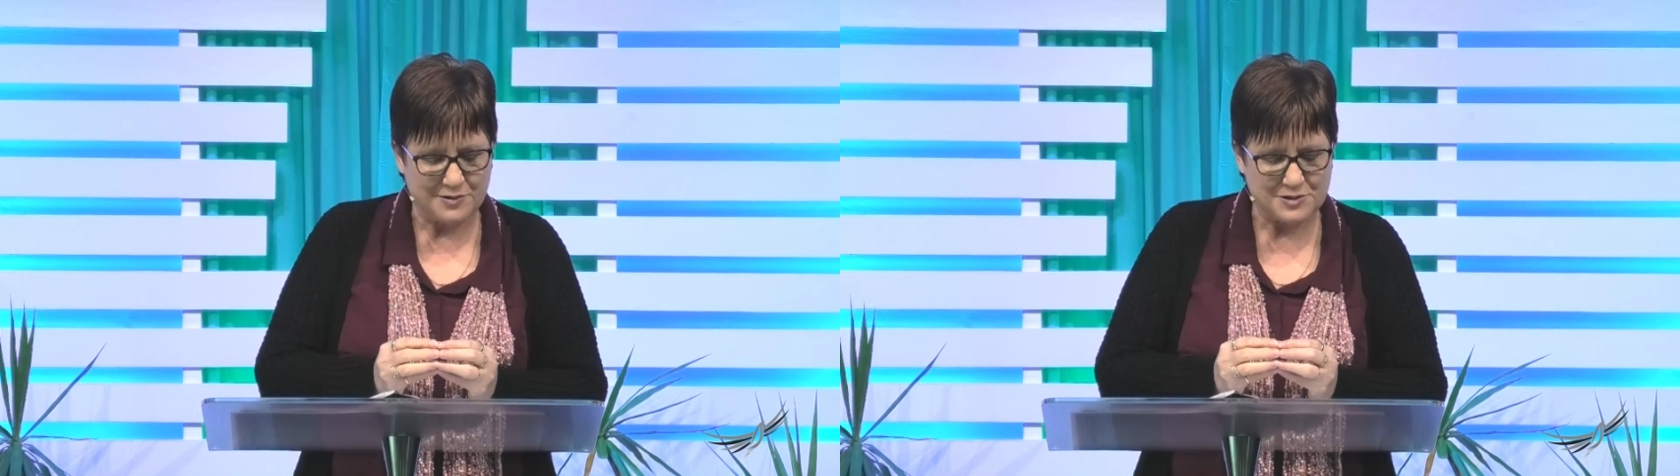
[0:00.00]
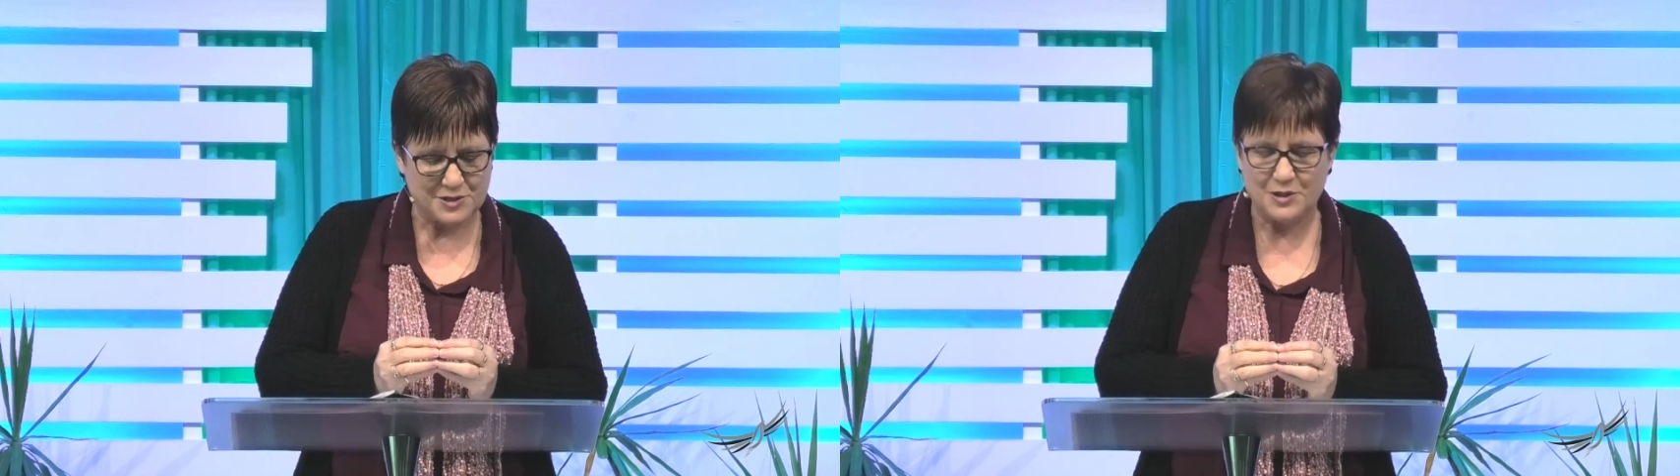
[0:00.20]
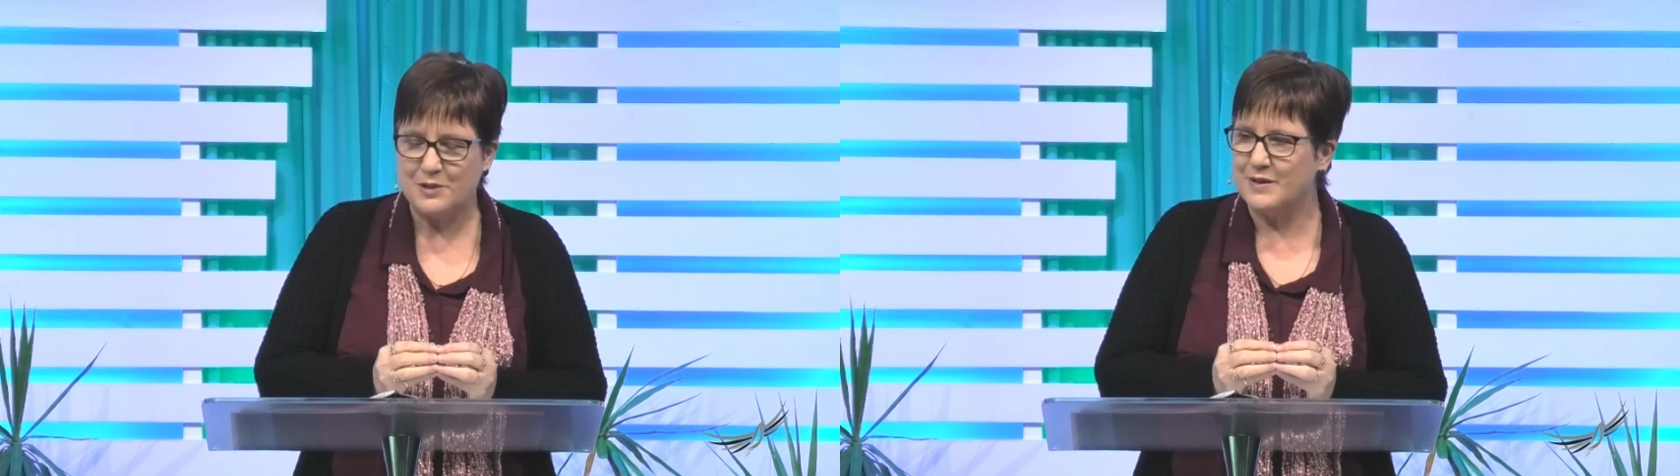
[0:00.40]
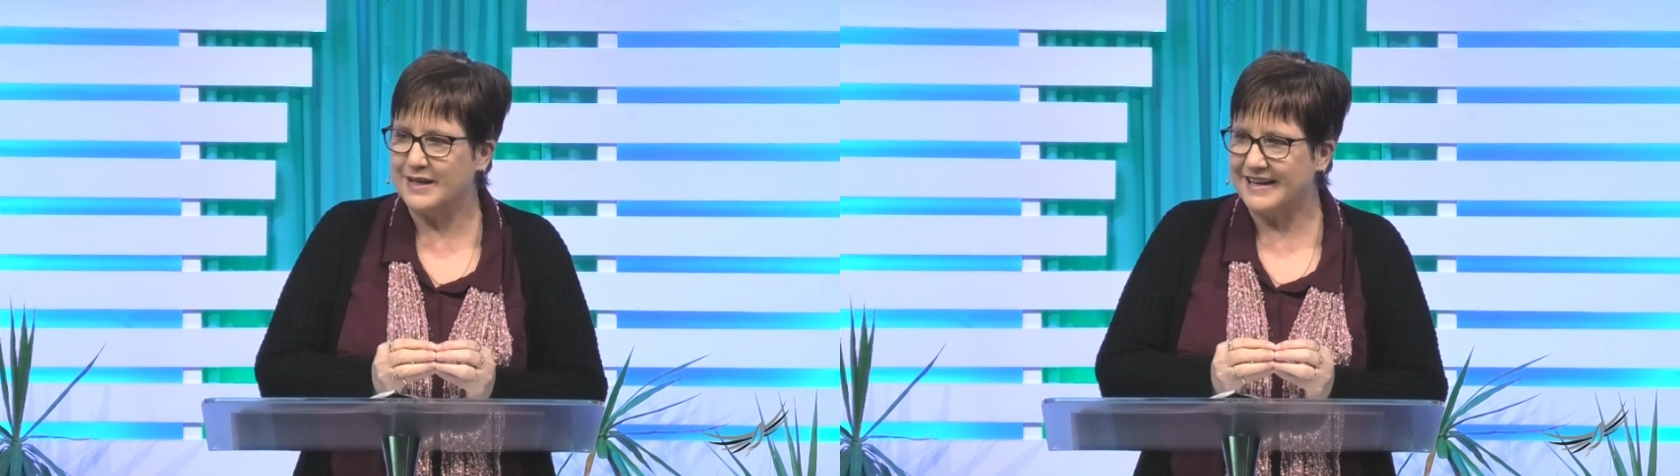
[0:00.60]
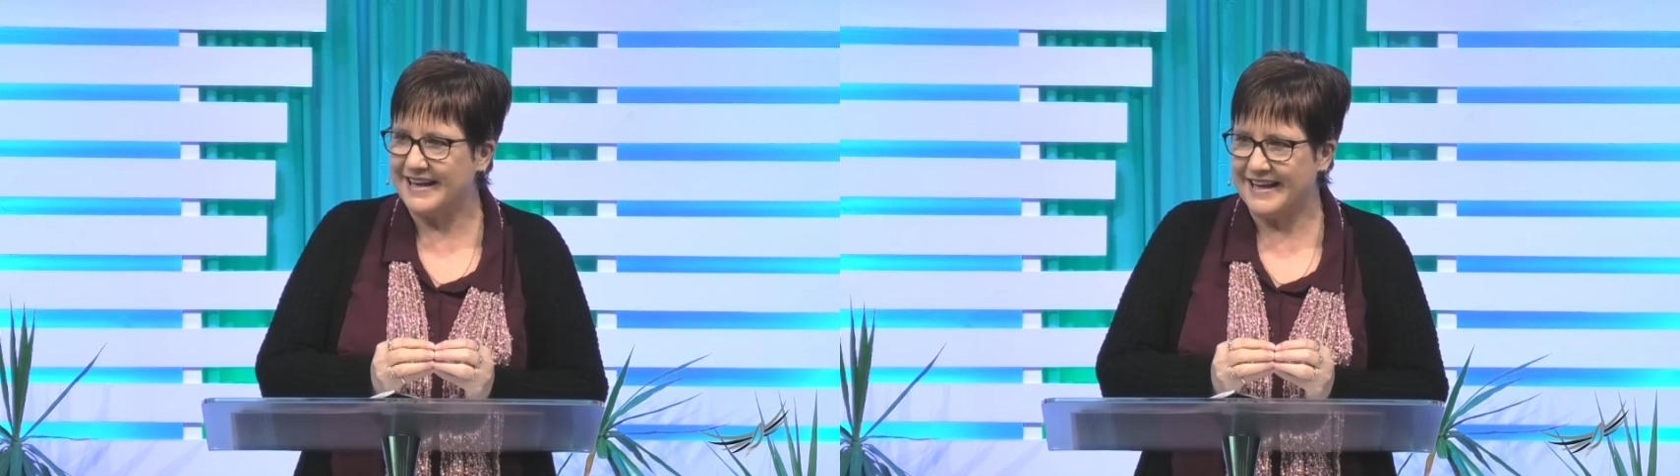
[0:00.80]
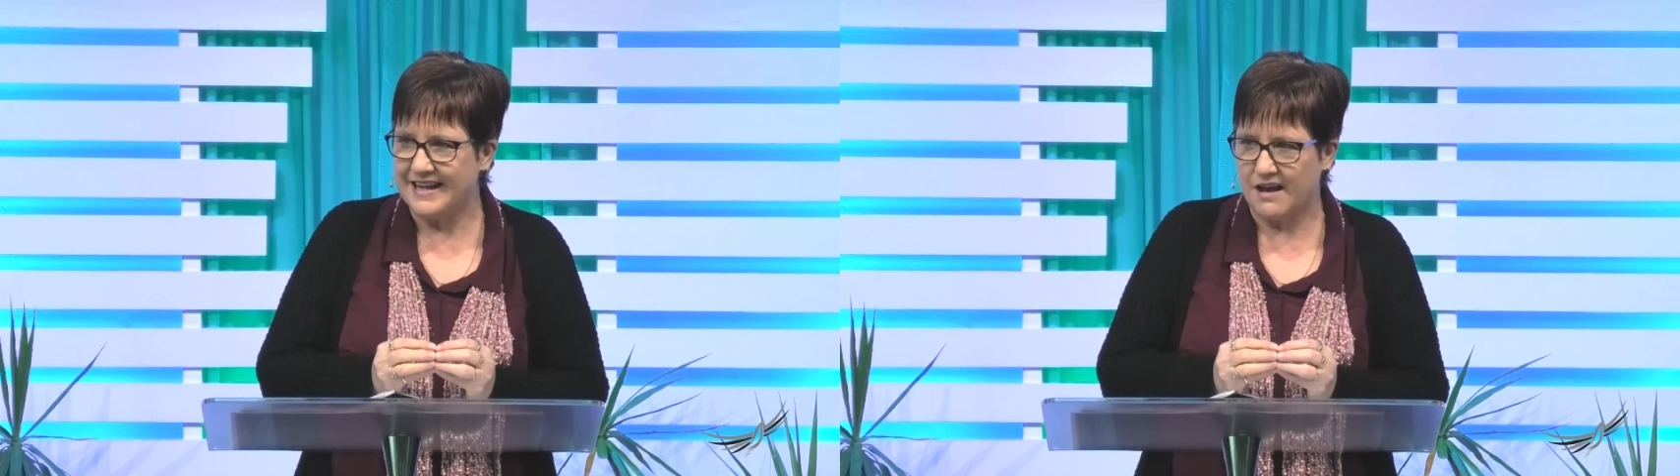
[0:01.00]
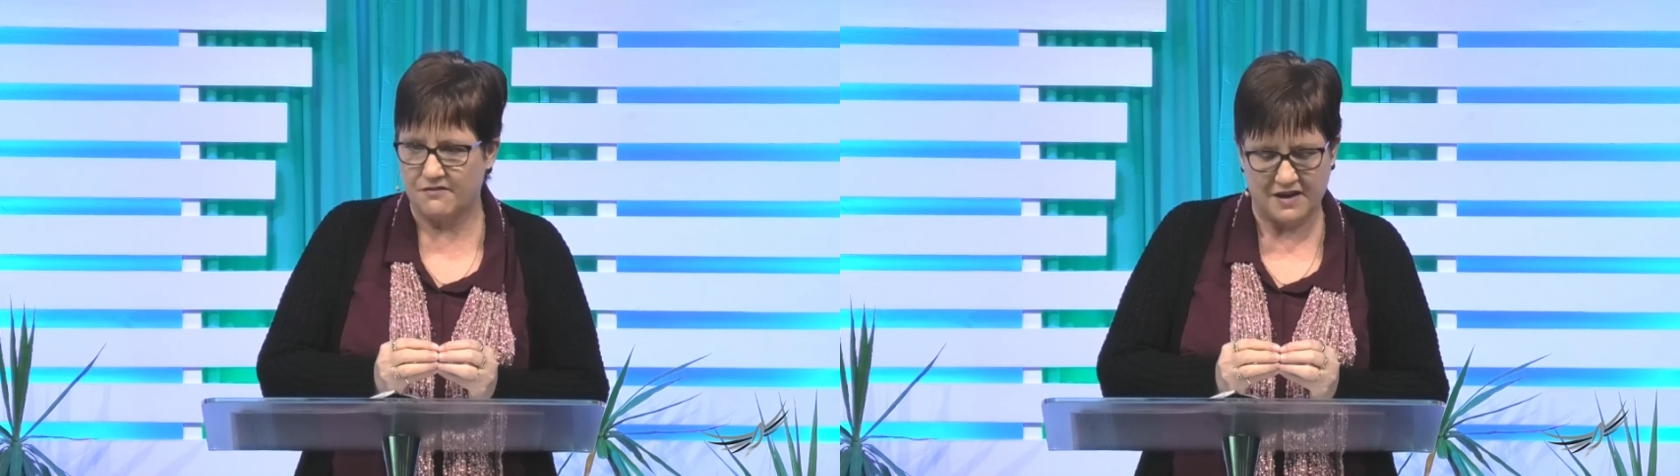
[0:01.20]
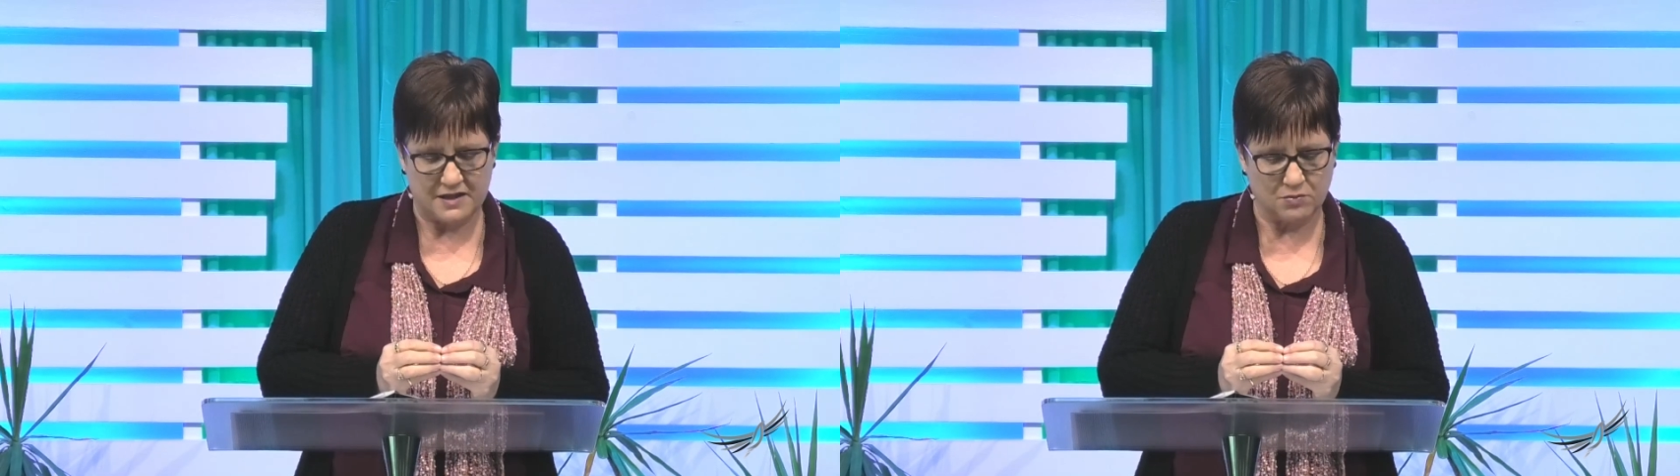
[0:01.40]
or do community in our
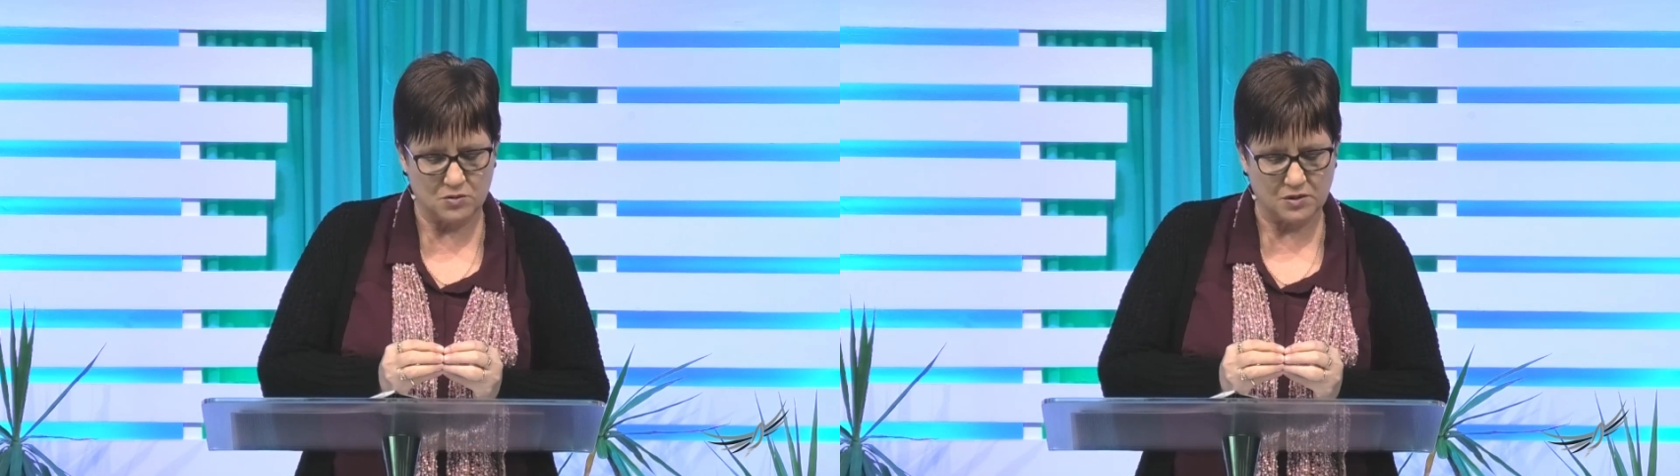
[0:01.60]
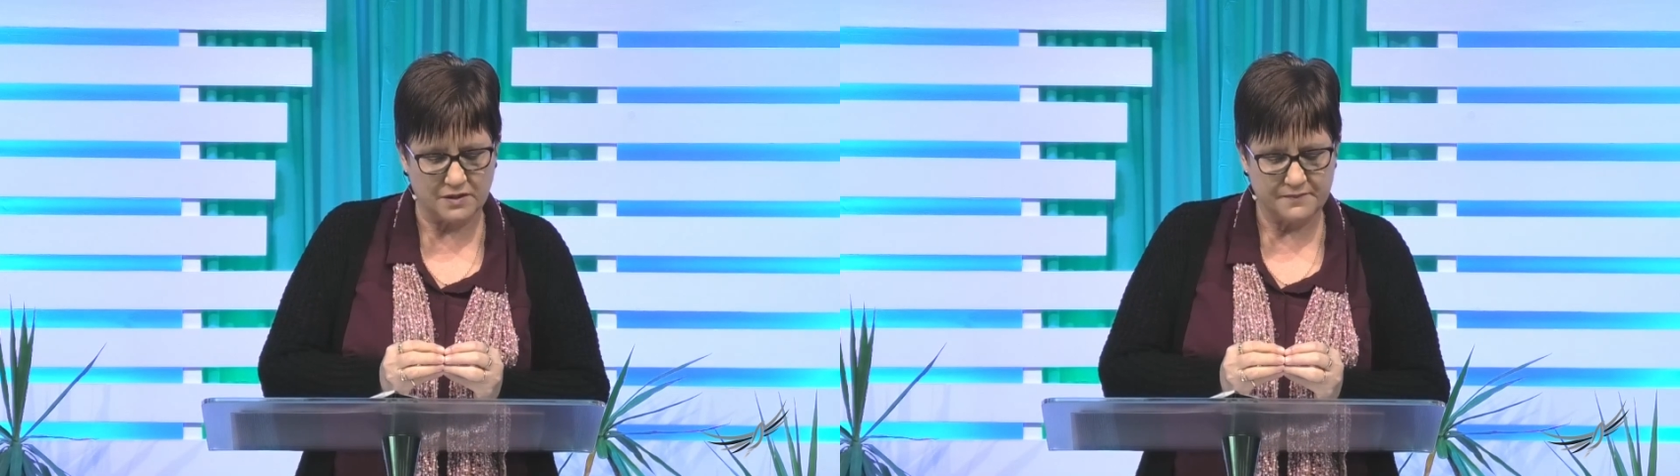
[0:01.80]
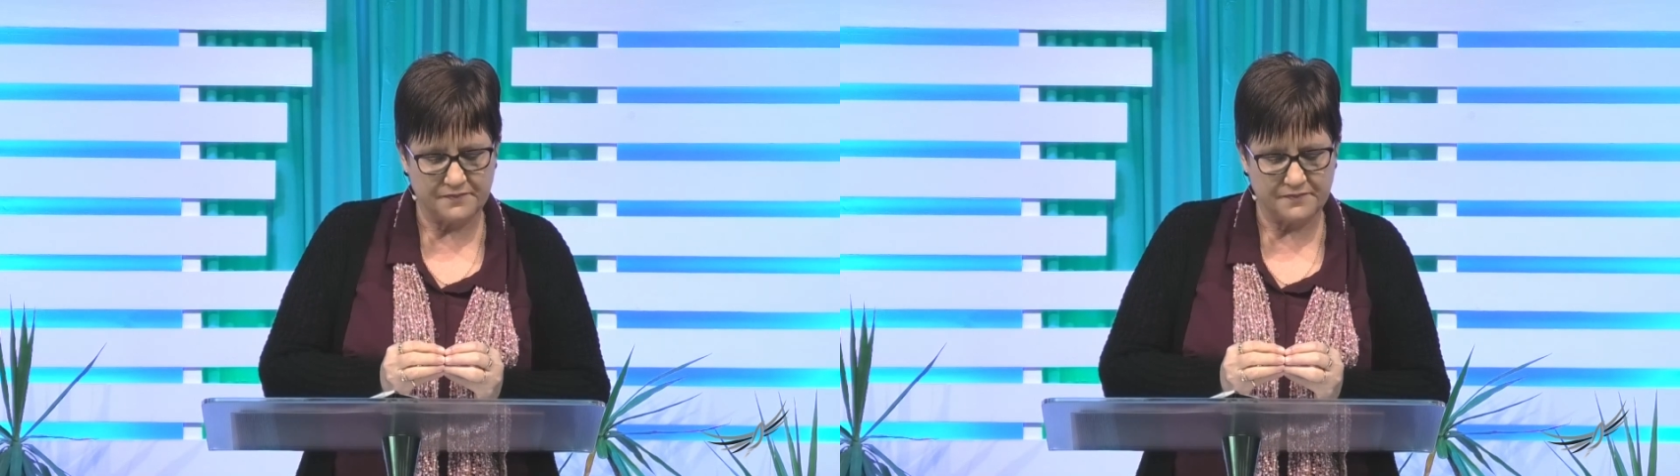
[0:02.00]
faith walk?